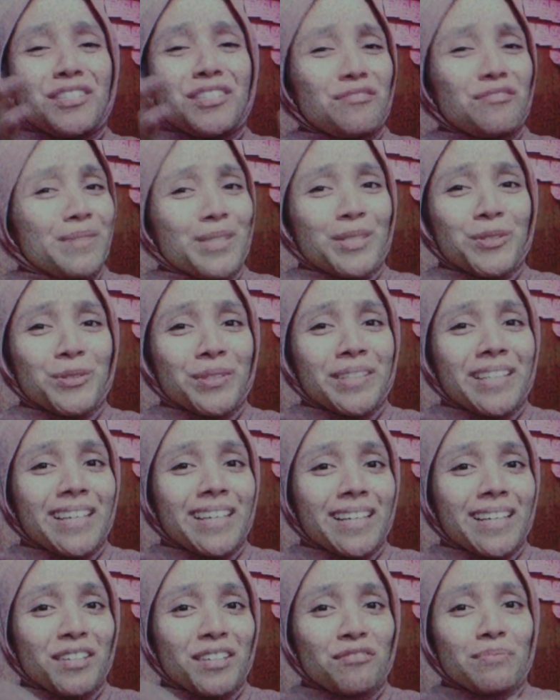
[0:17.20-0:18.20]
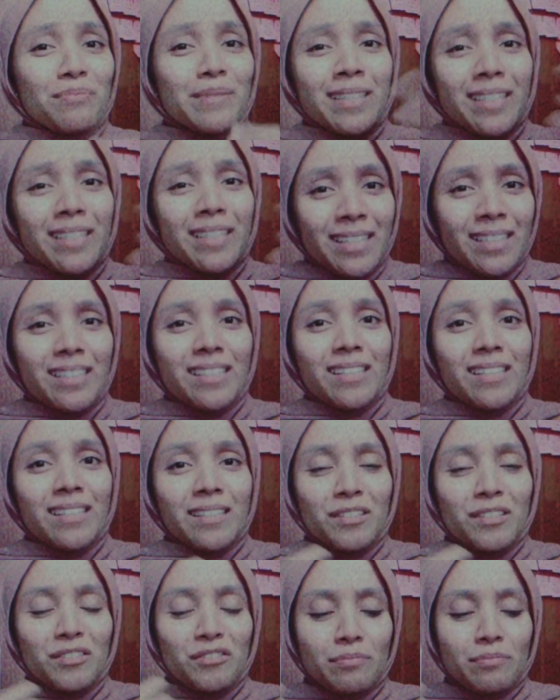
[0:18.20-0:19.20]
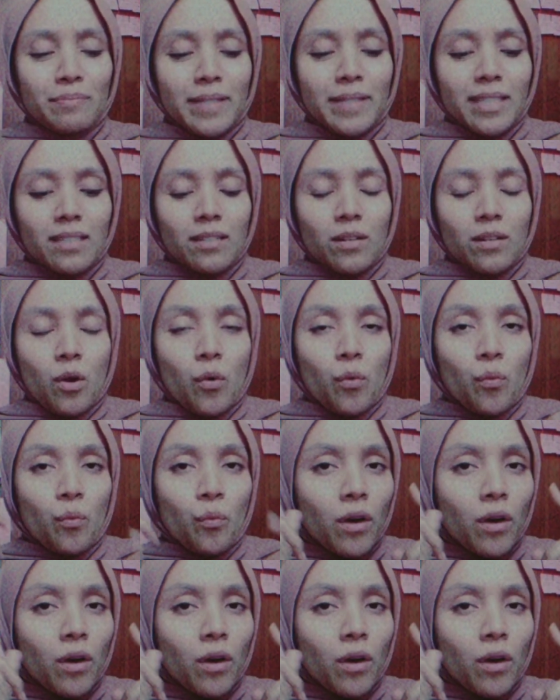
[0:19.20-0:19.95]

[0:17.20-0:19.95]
You've been cooking, you've been eating, you've been